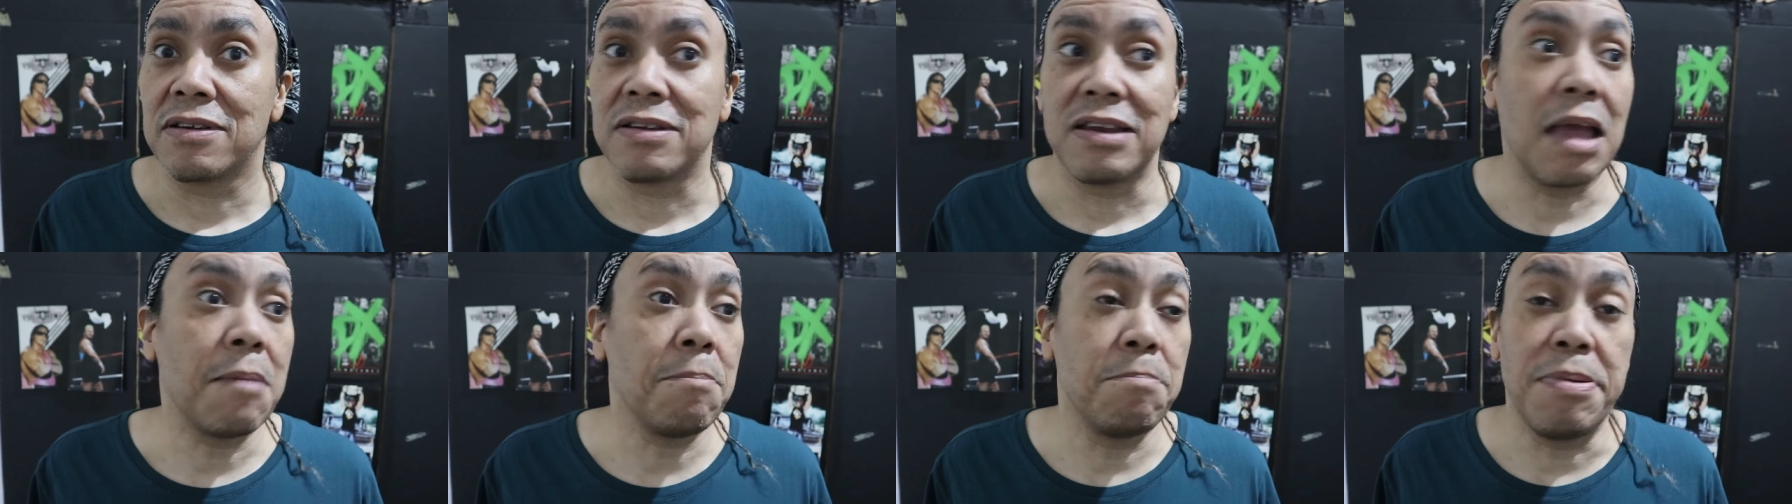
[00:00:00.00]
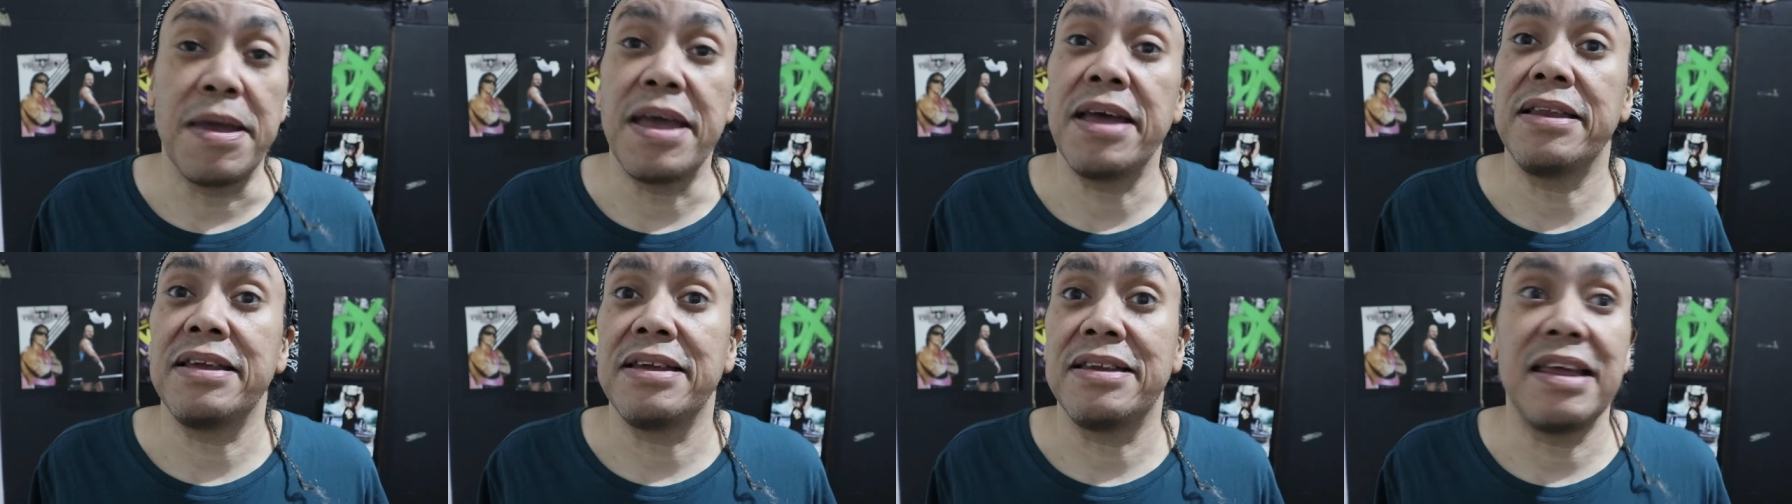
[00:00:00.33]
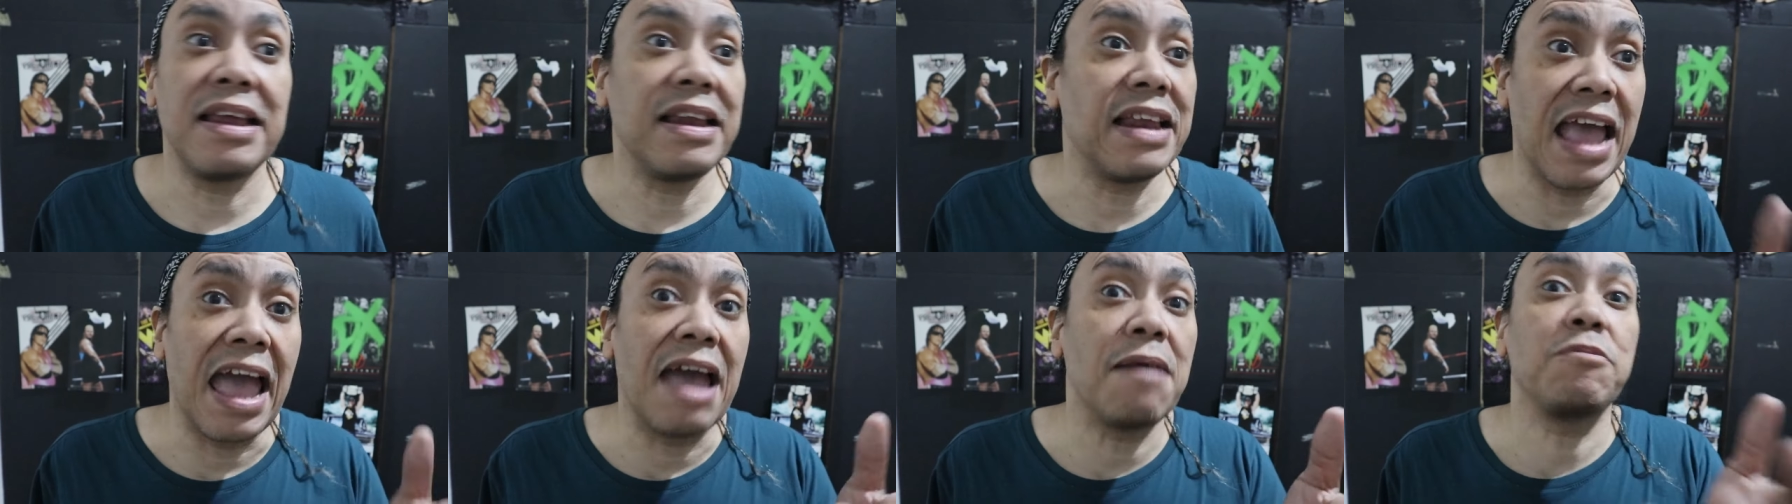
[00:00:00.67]
They barely
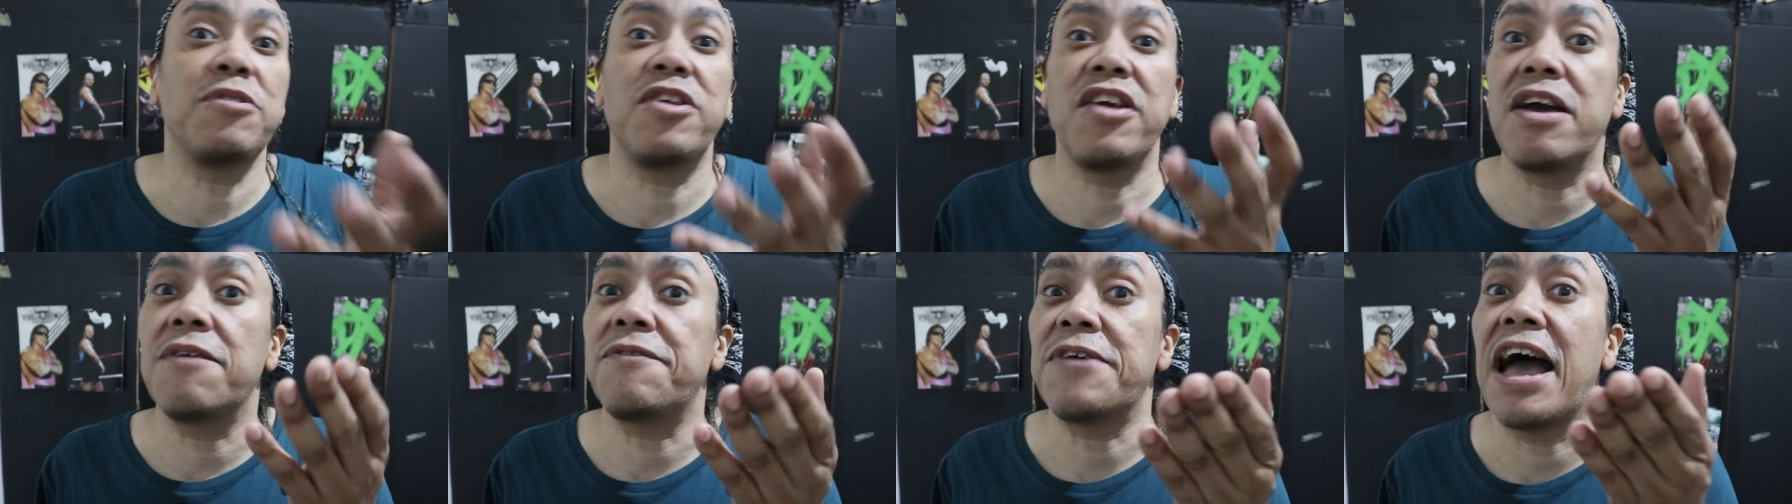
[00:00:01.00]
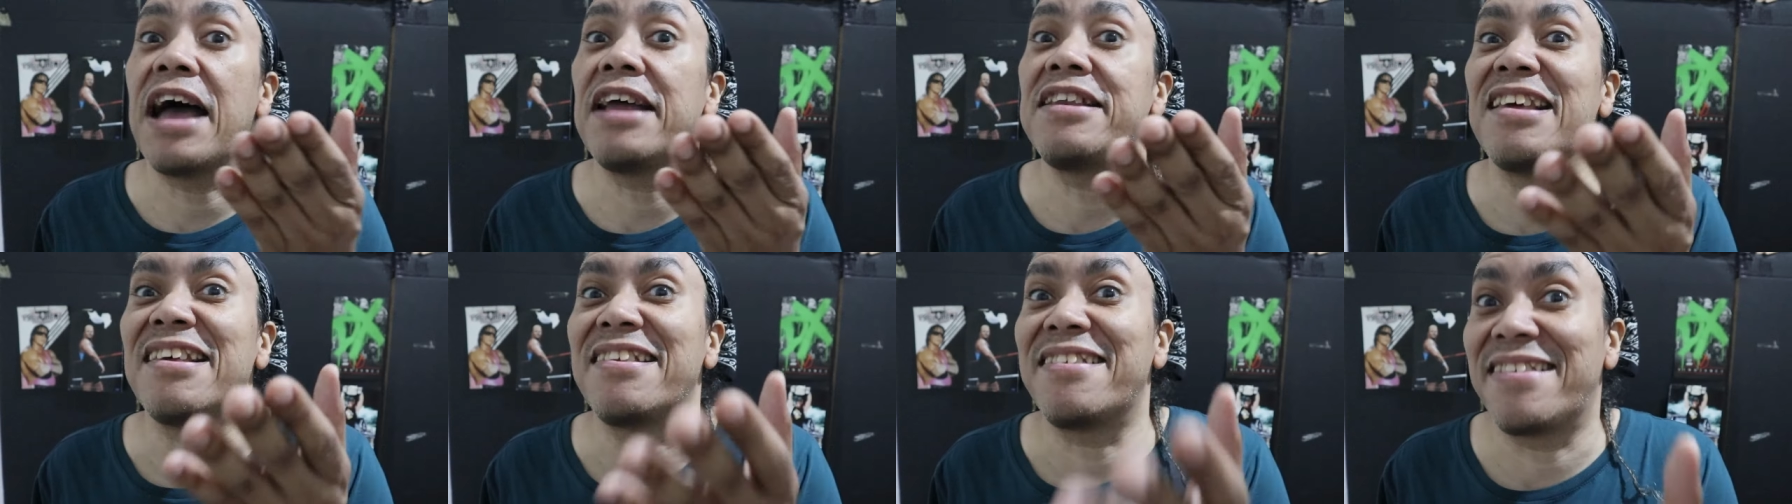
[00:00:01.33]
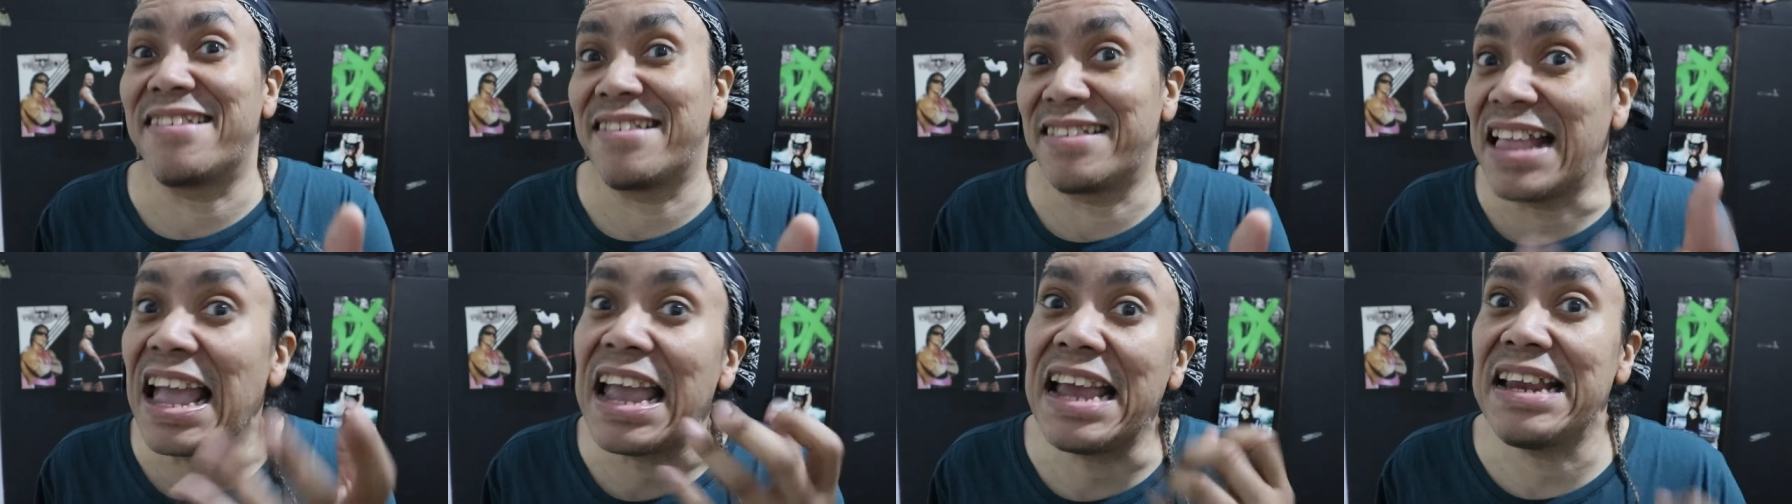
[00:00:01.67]
did. MJF had to
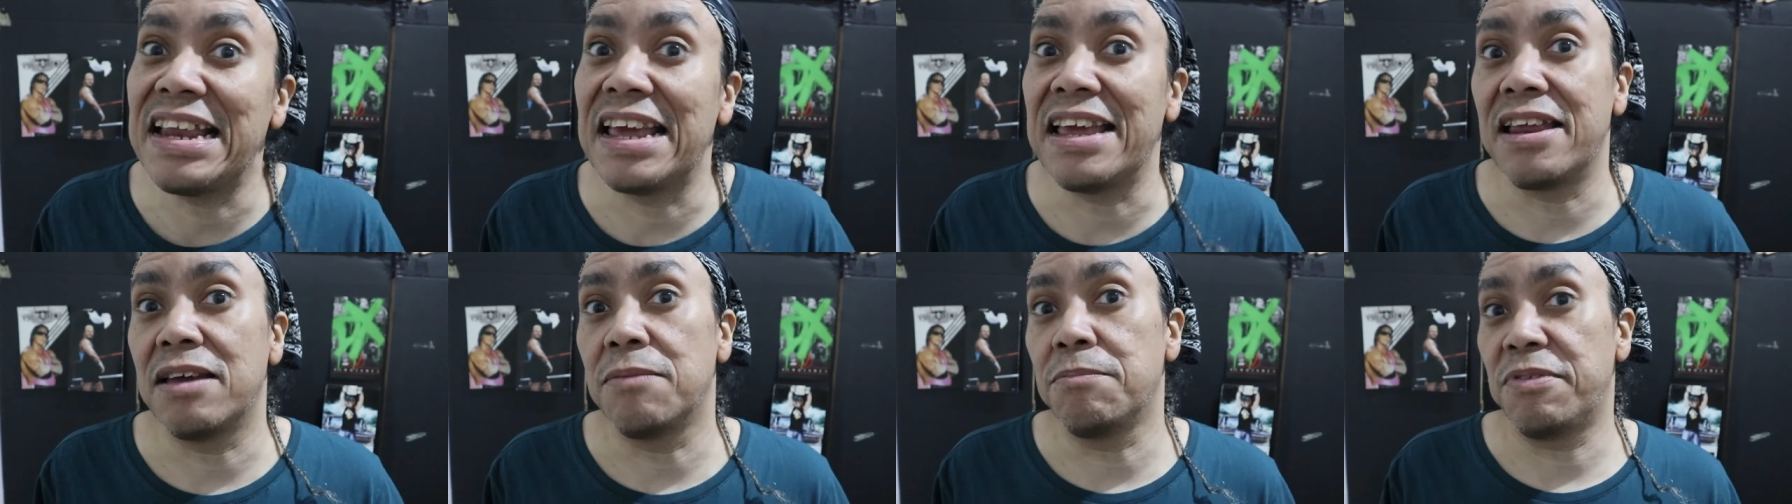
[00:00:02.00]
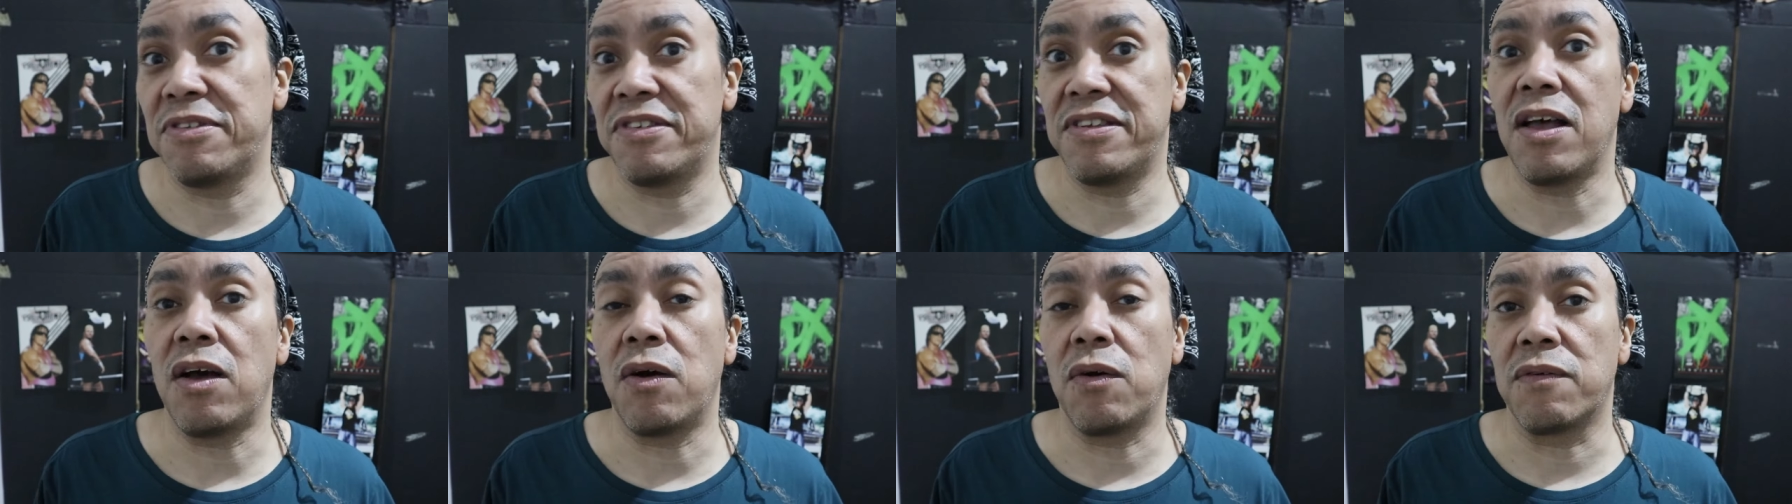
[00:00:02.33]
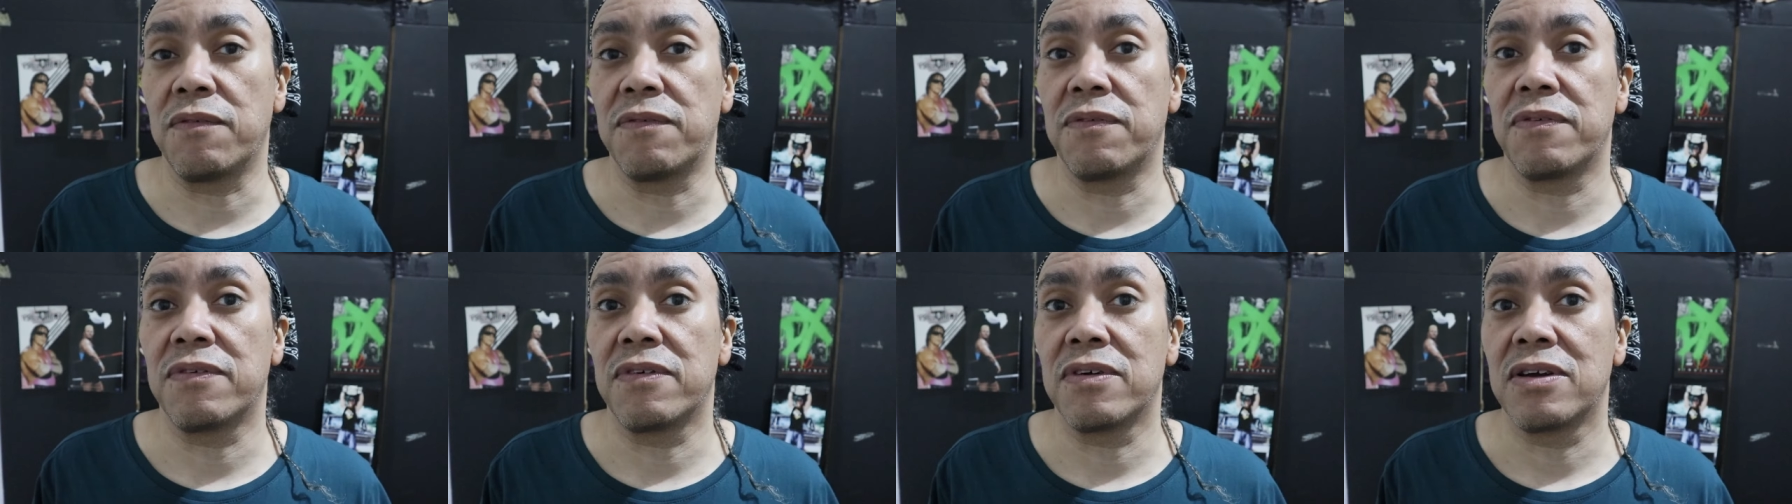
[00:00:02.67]
state it
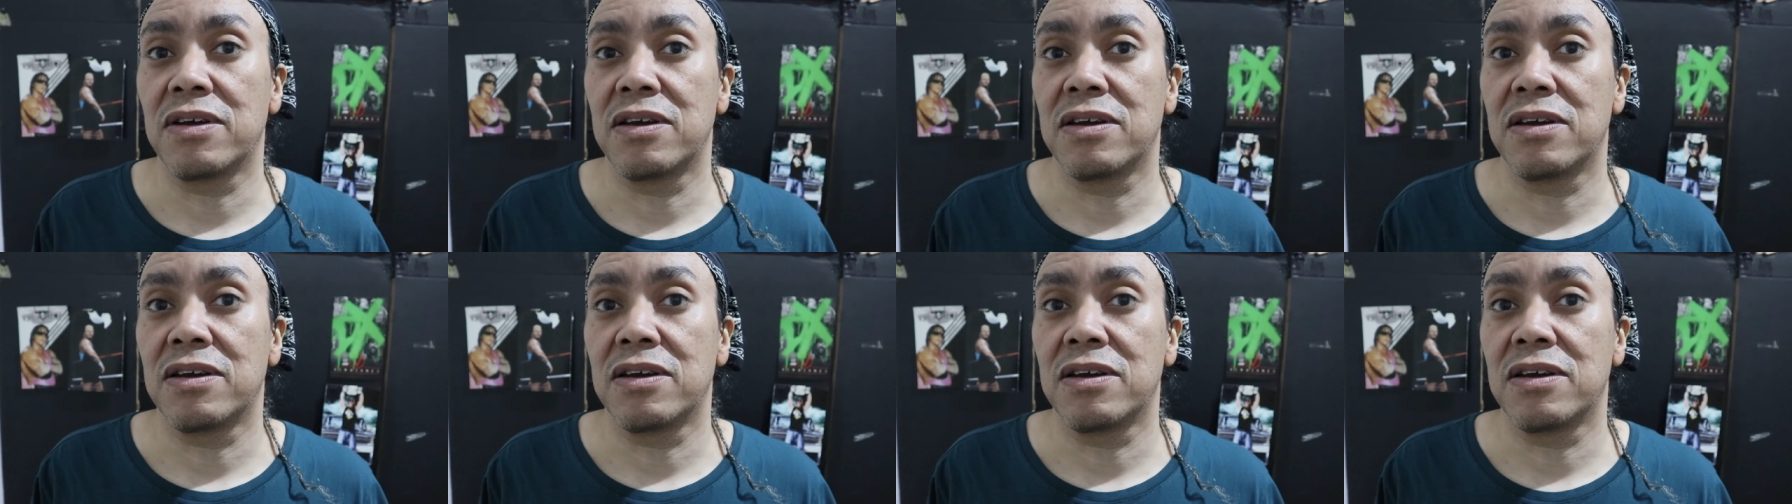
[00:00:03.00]
himself.